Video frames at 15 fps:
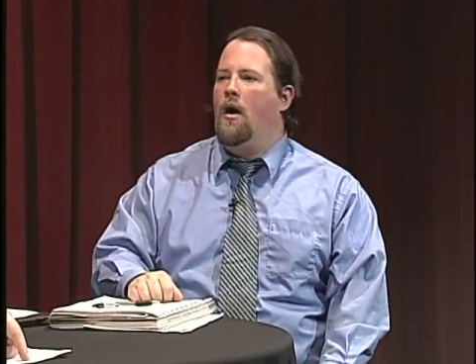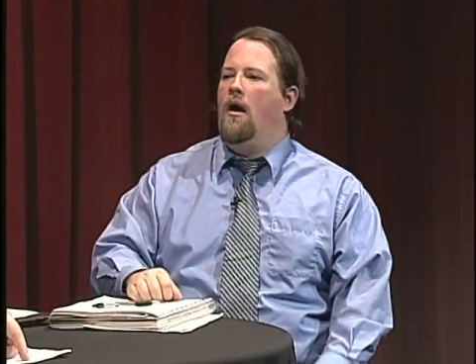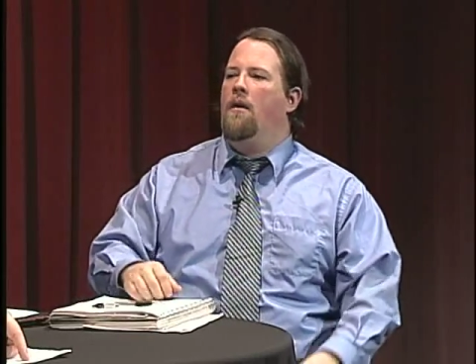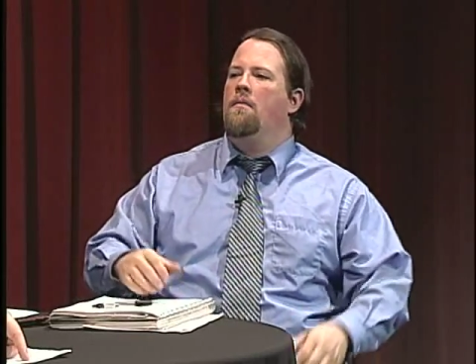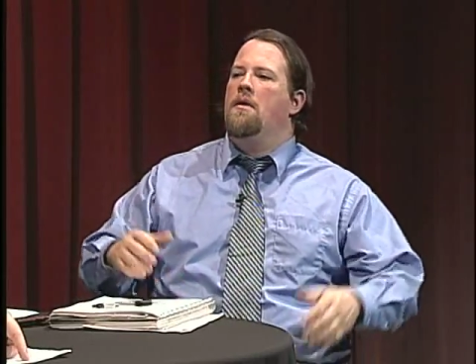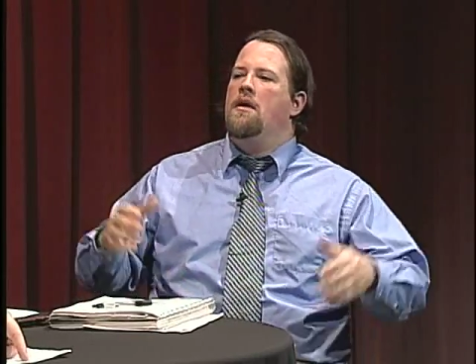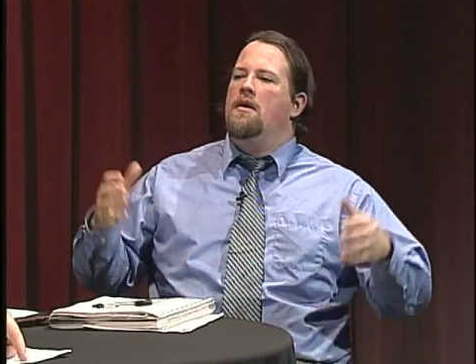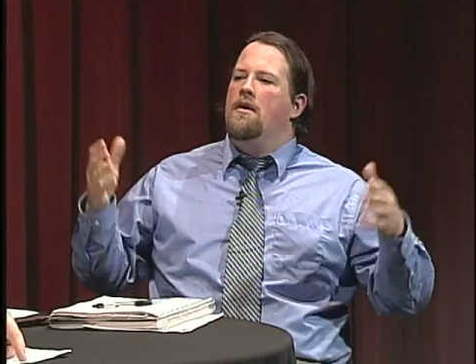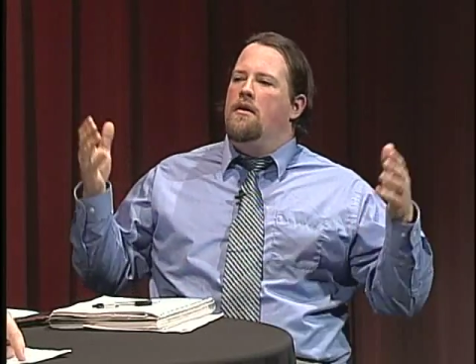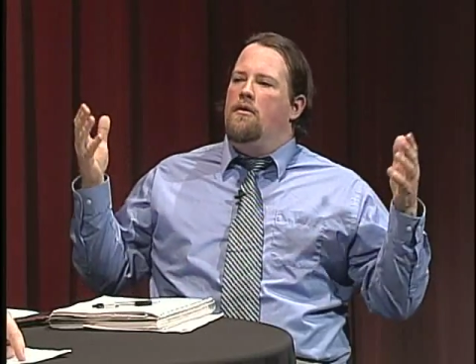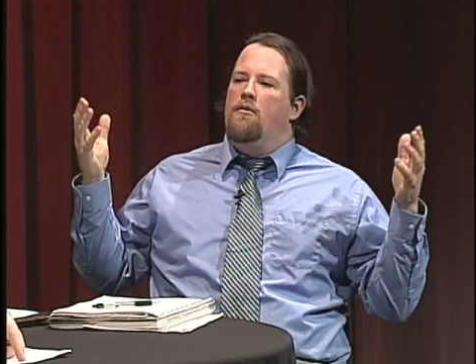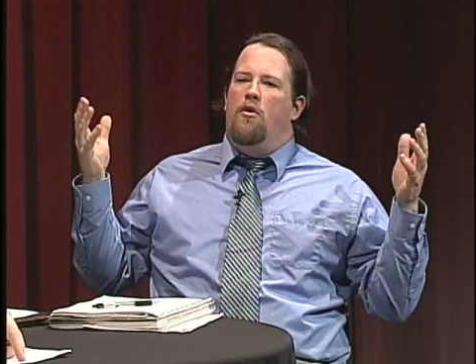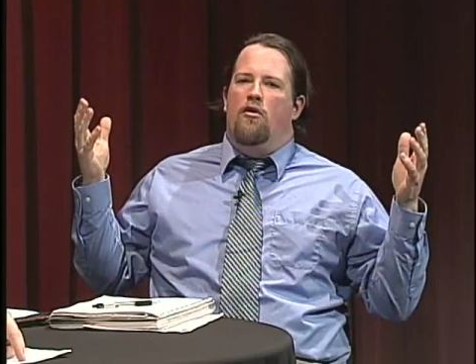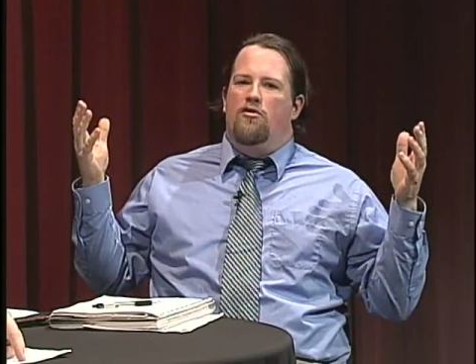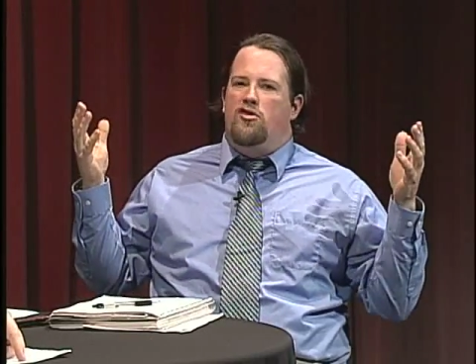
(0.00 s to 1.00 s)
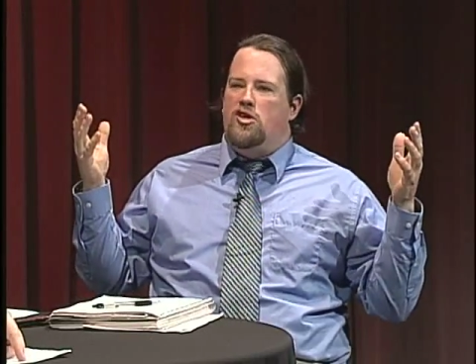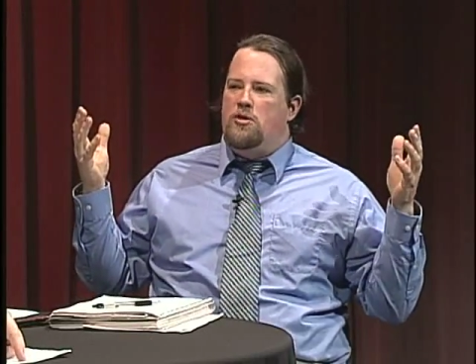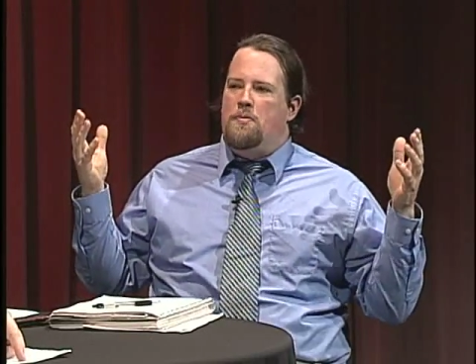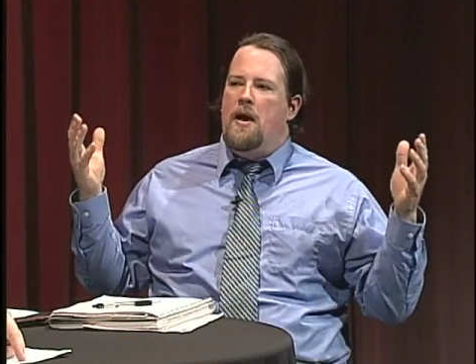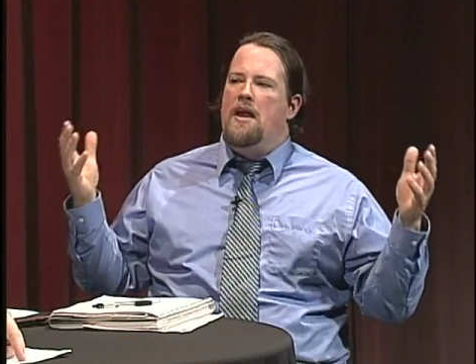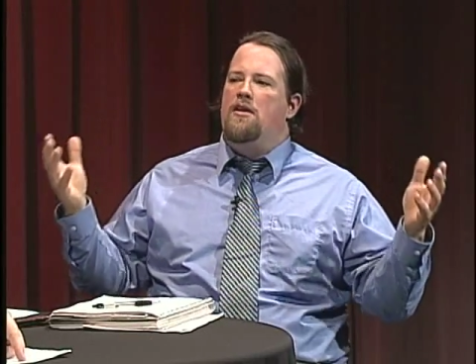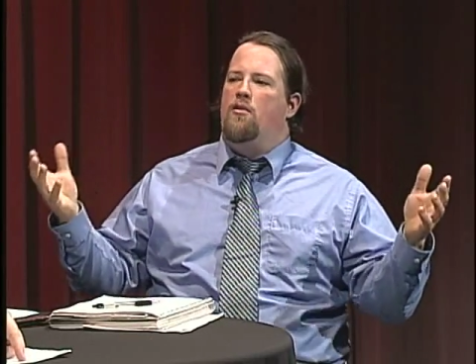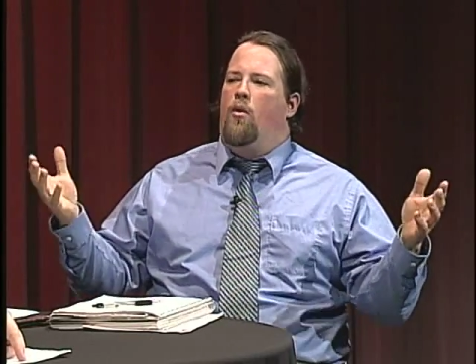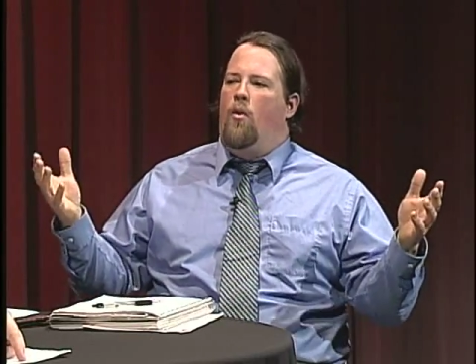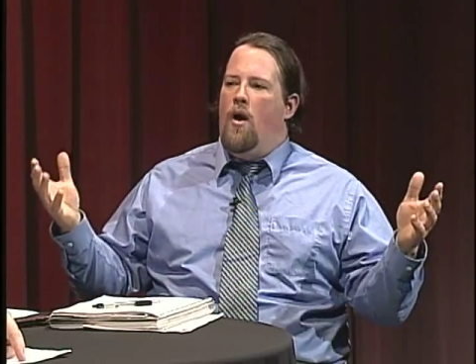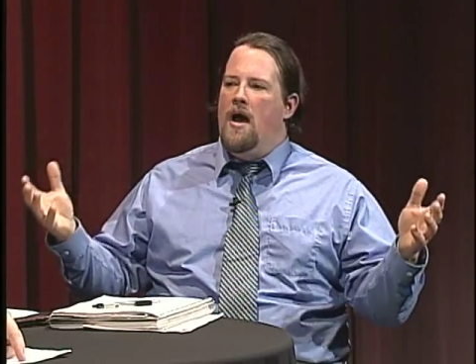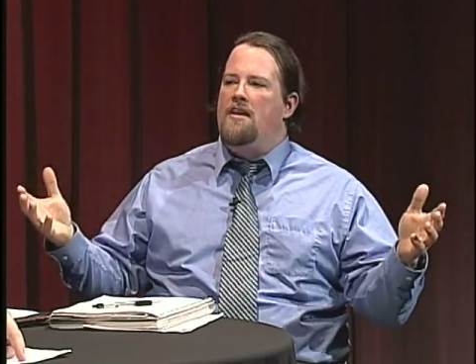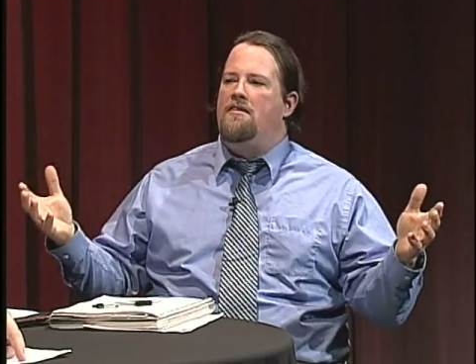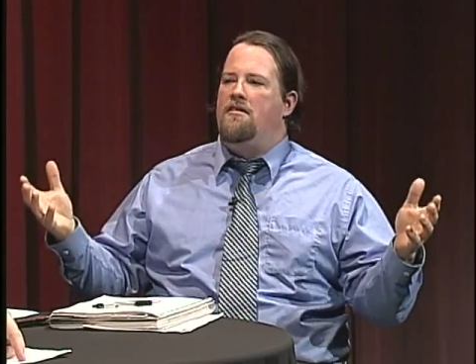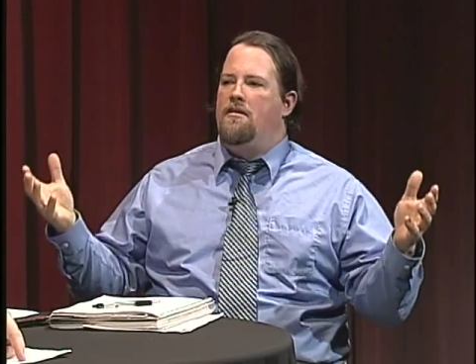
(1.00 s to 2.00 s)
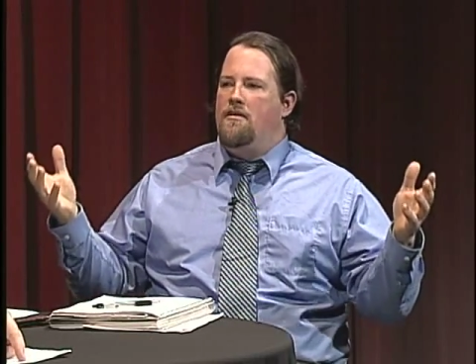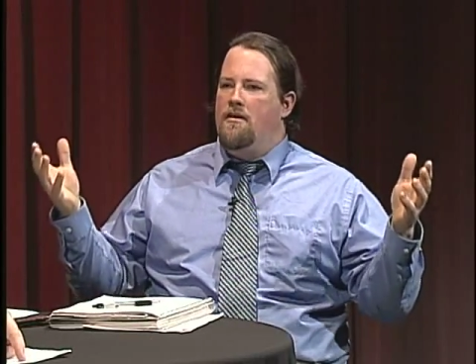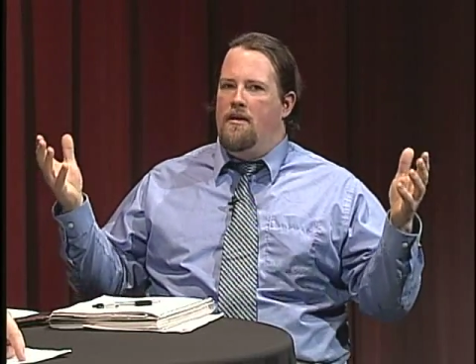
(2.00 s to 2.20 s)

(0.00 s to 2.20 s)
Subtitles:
Well, spend what,